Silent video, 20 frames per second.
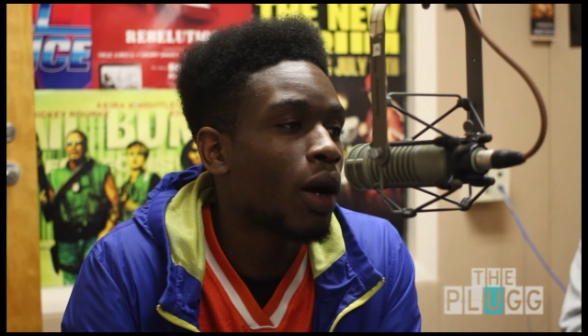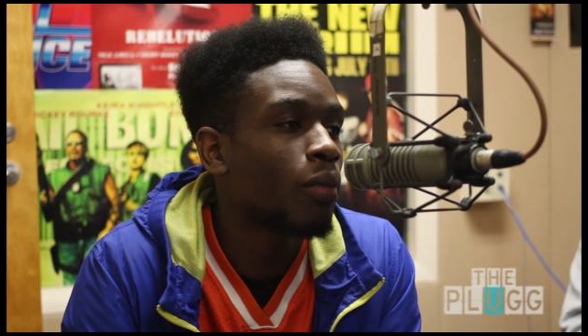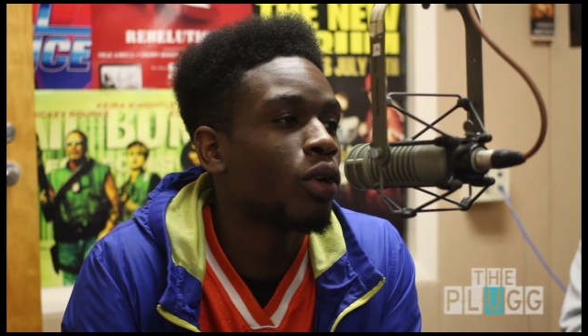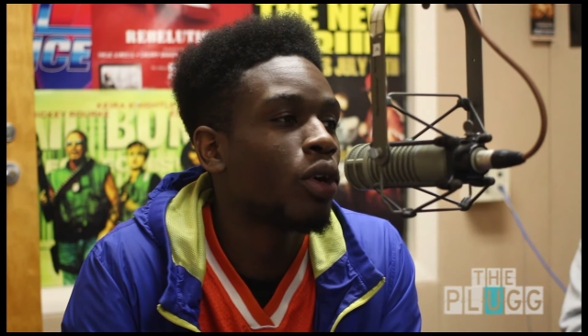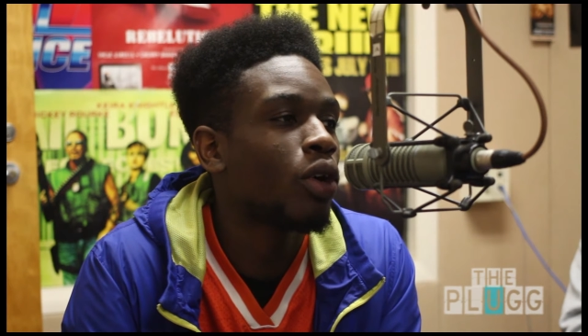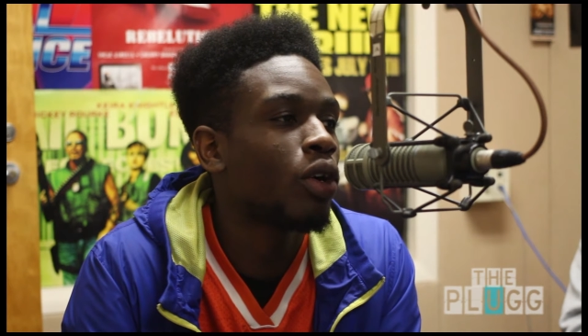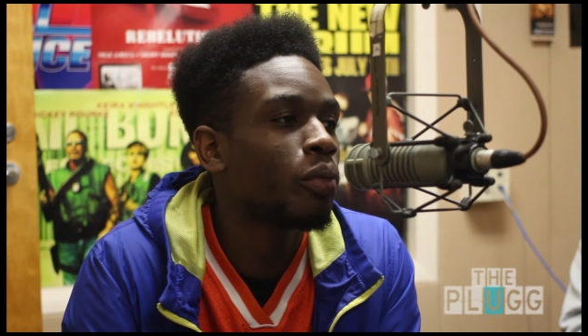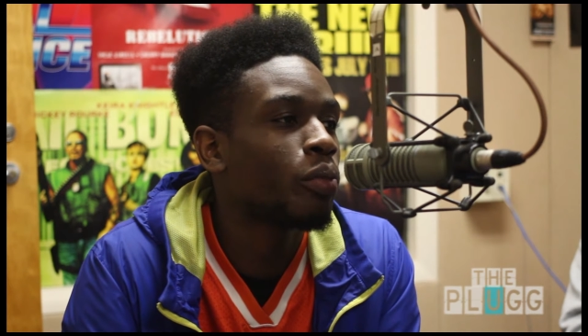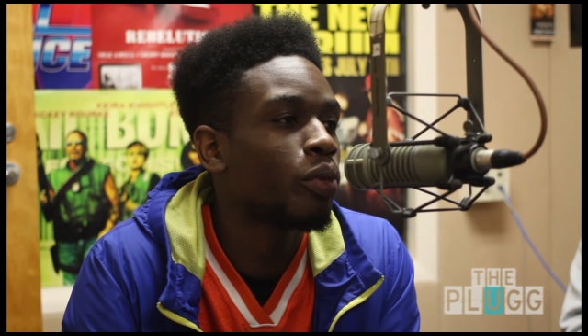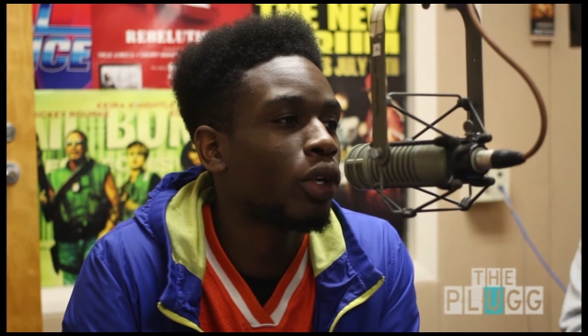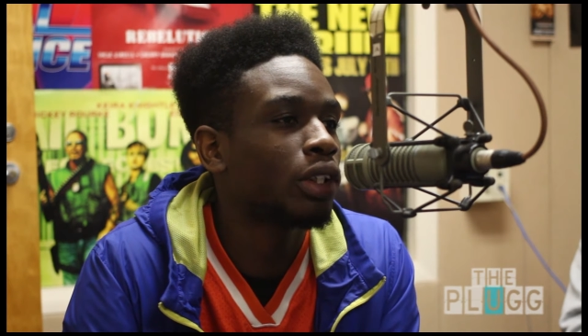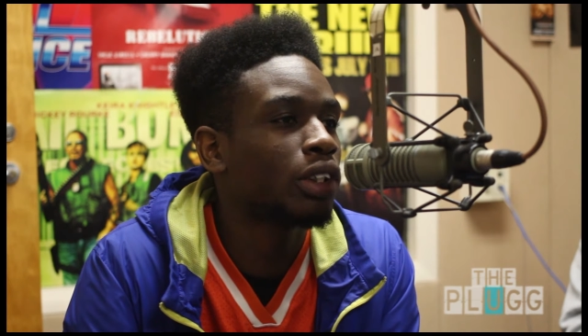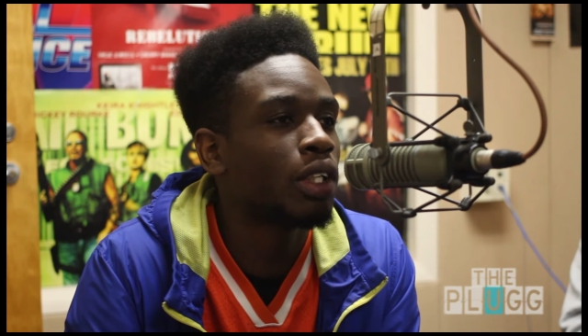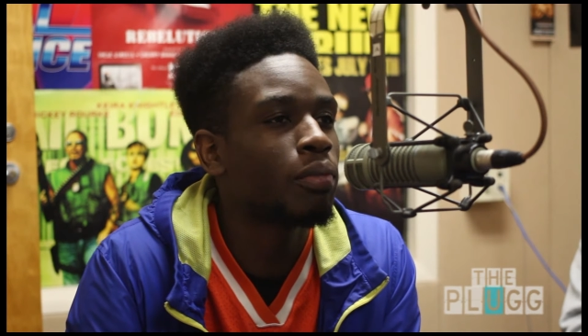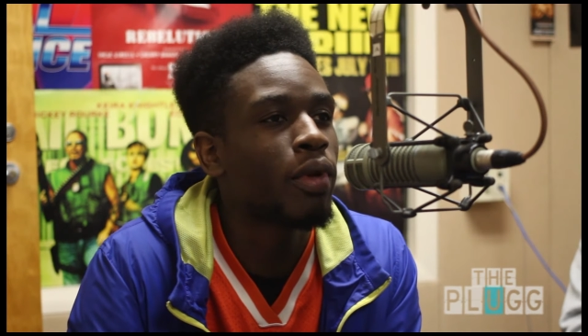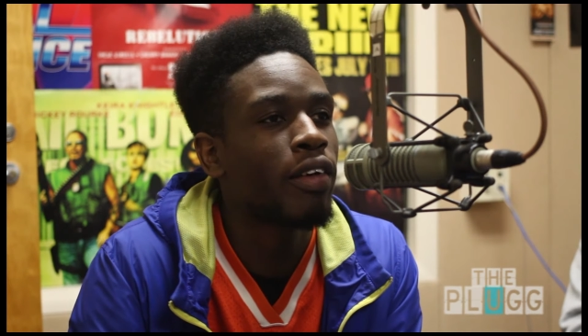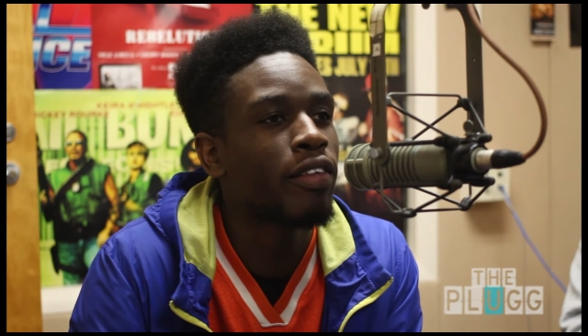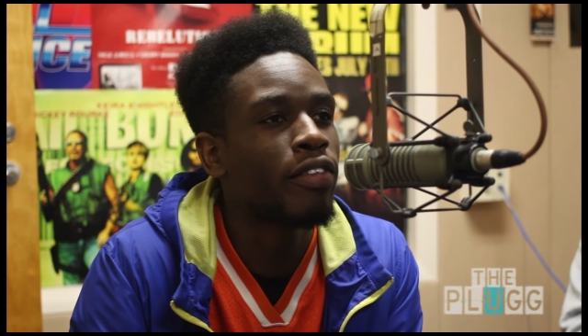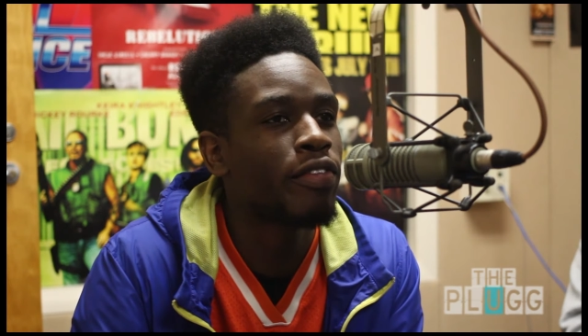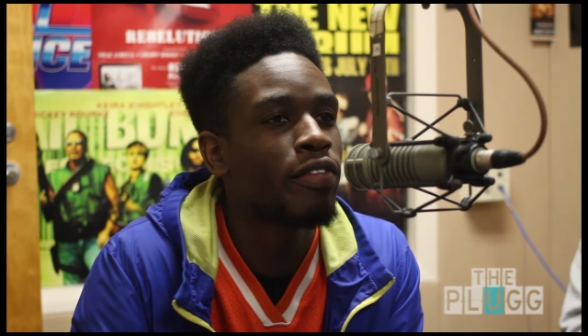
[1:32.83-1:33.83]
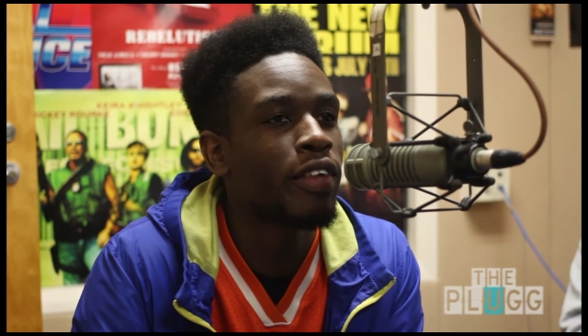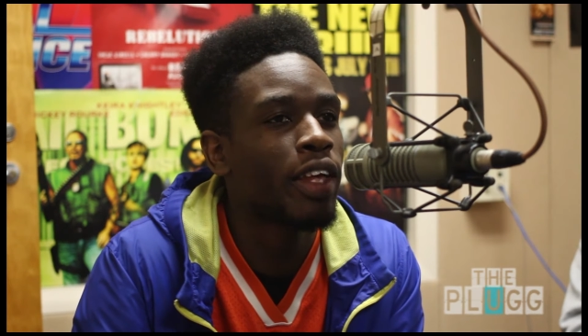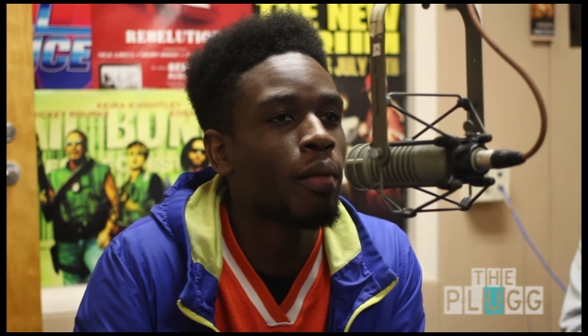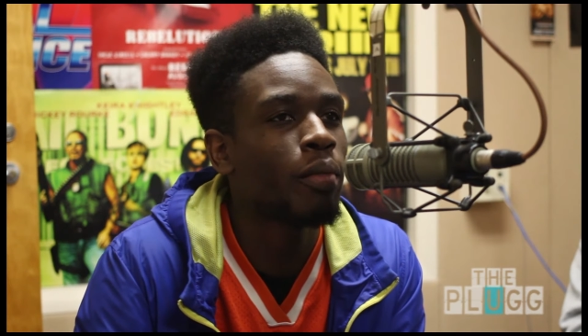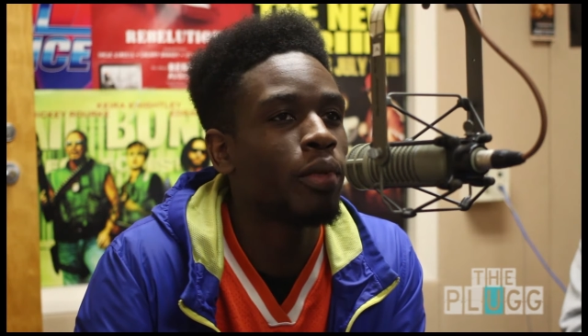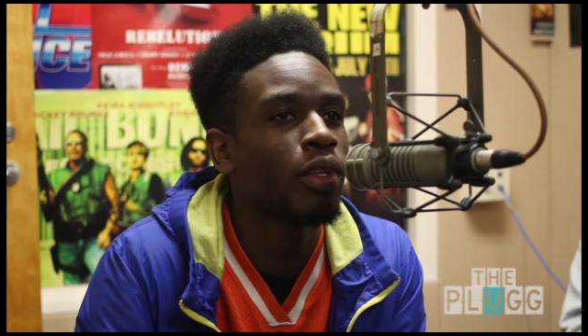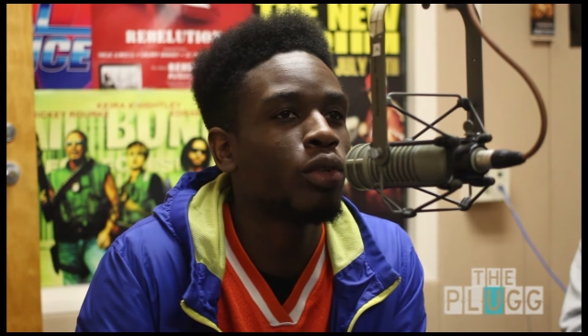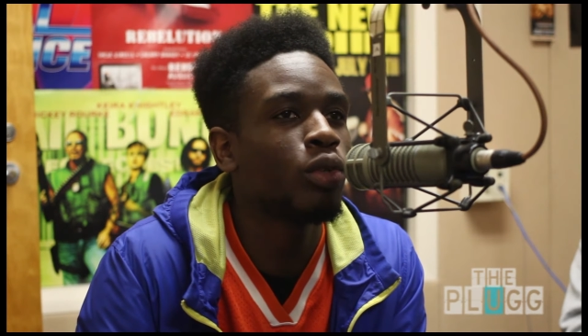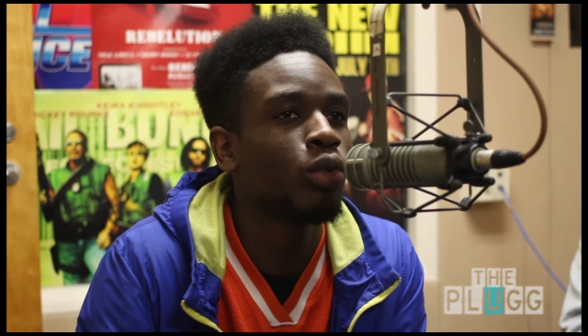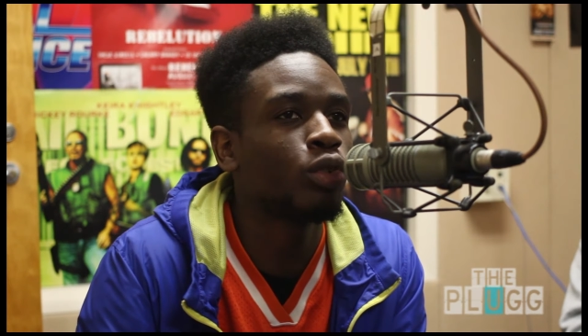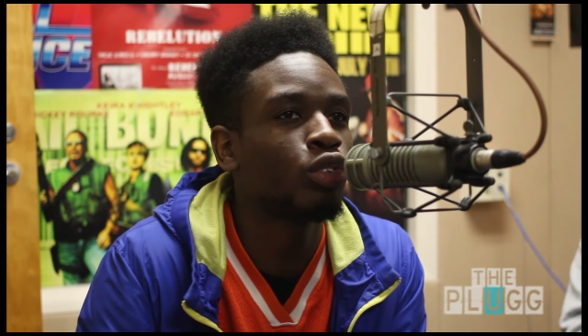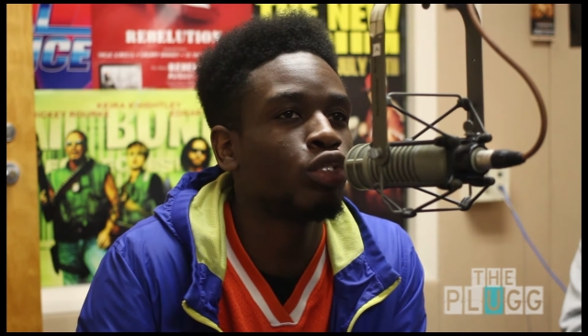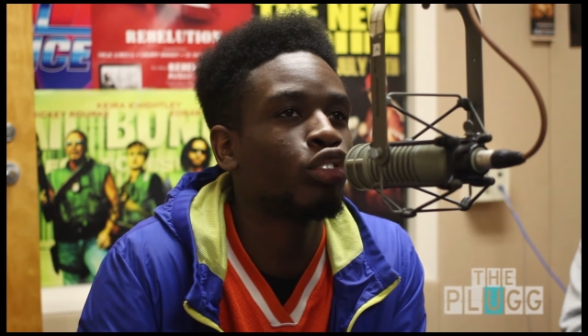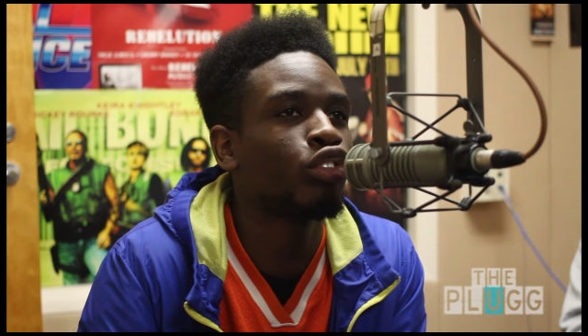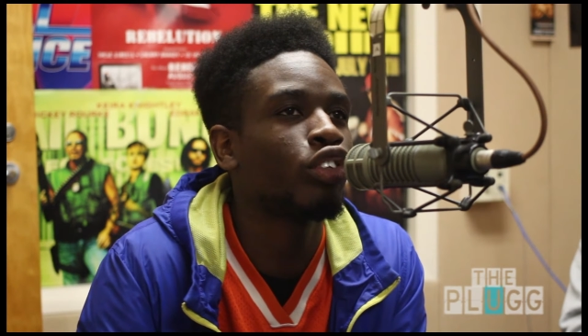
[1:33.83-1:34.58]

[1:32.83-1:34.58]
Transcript: I'm the only person in my family who's